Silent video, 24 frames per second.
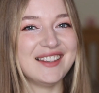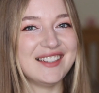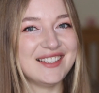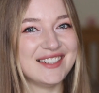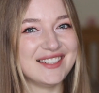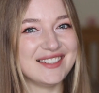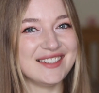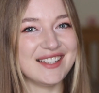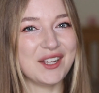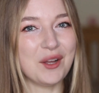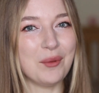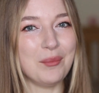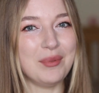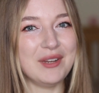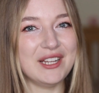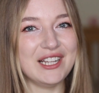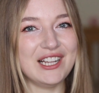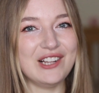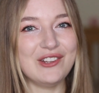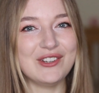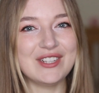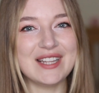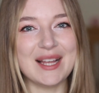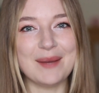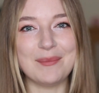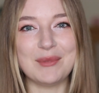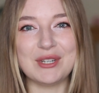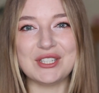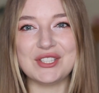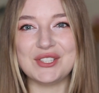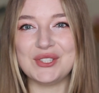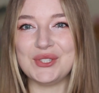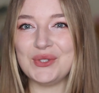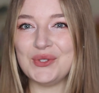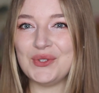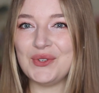This is the complete look number
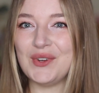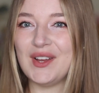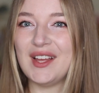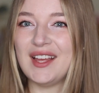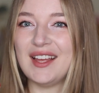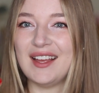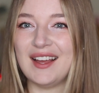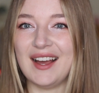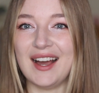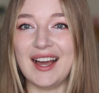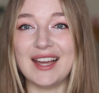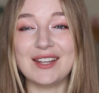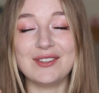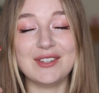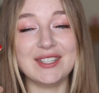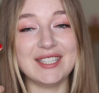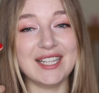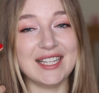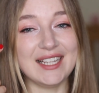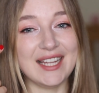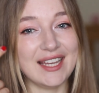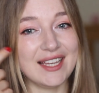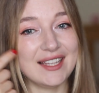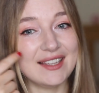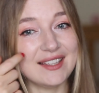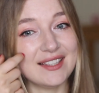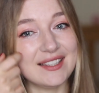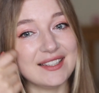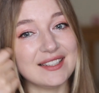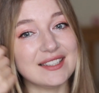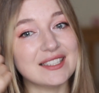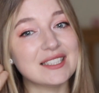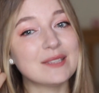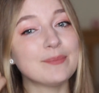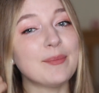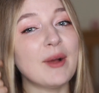two. I really like
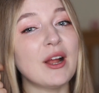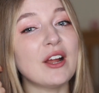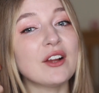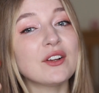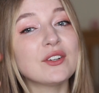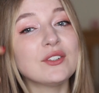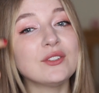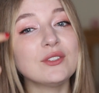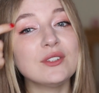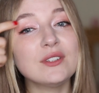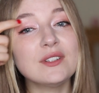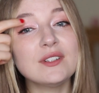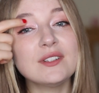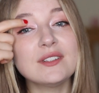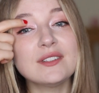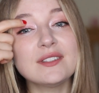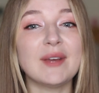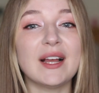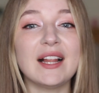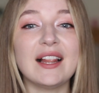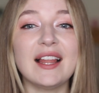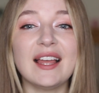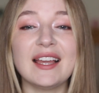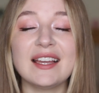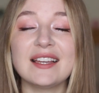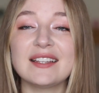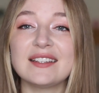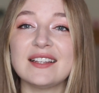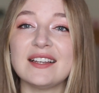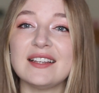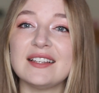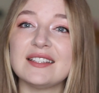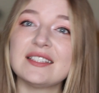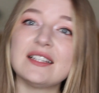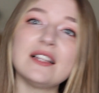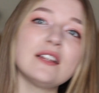the sparkle. I like
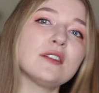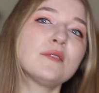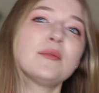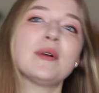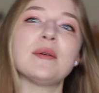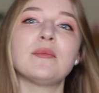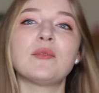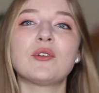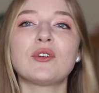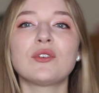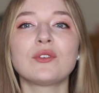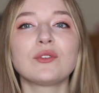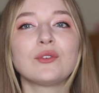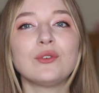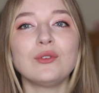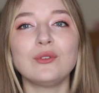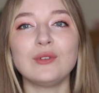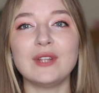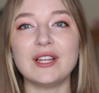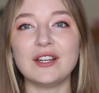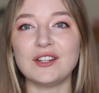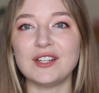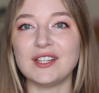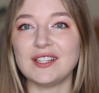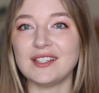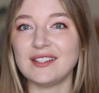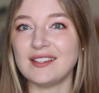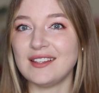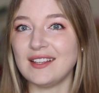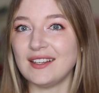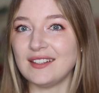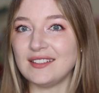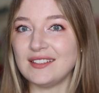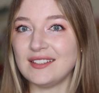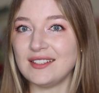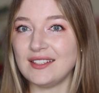that it's a little bit more cooler
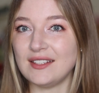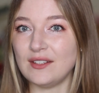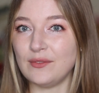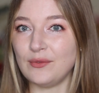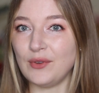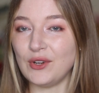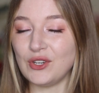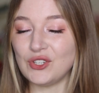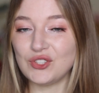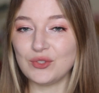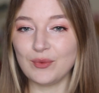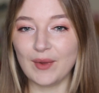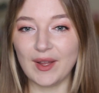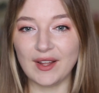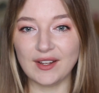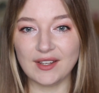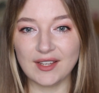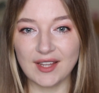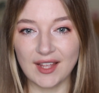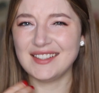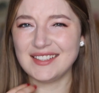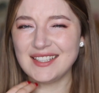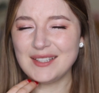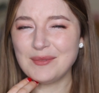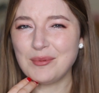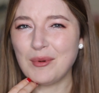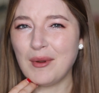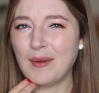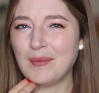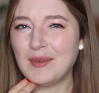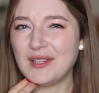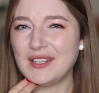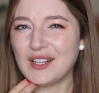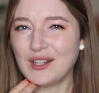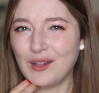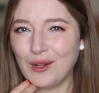than the first one. This is
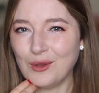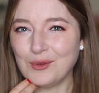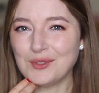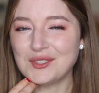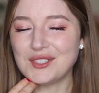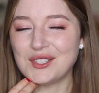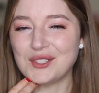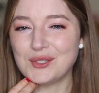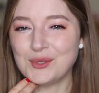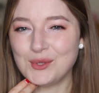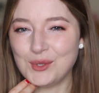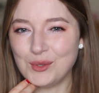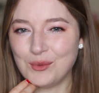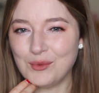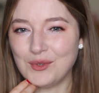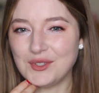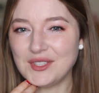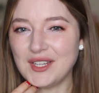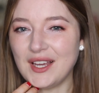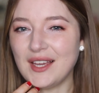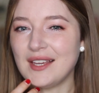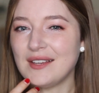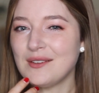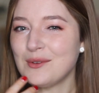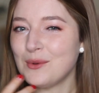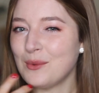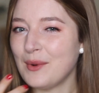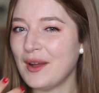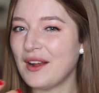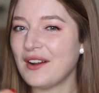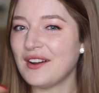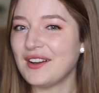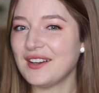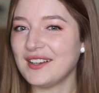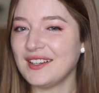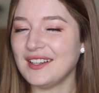probably the closest to what I
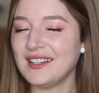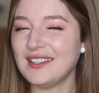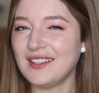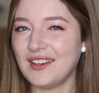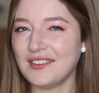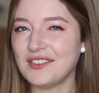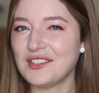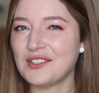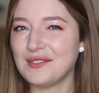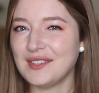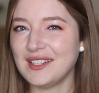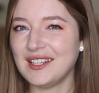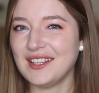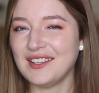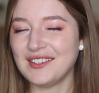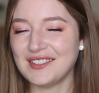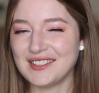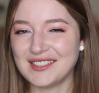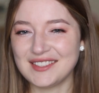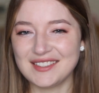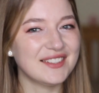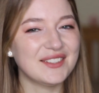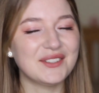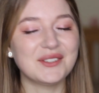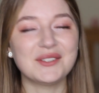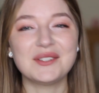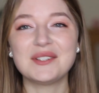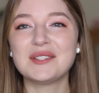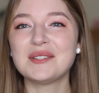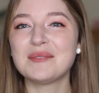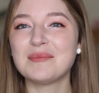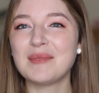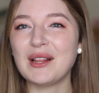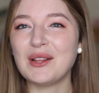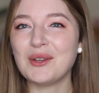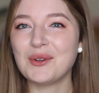wear in other videos, so
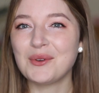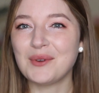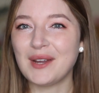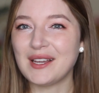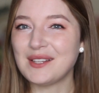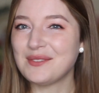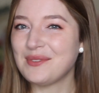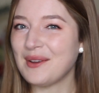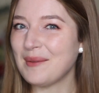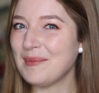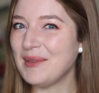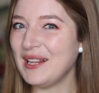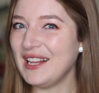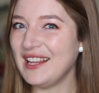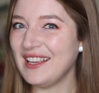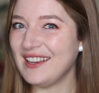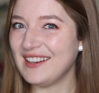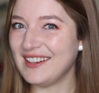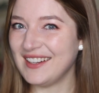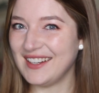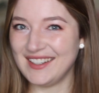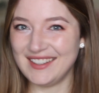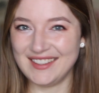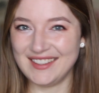might look quite familiar.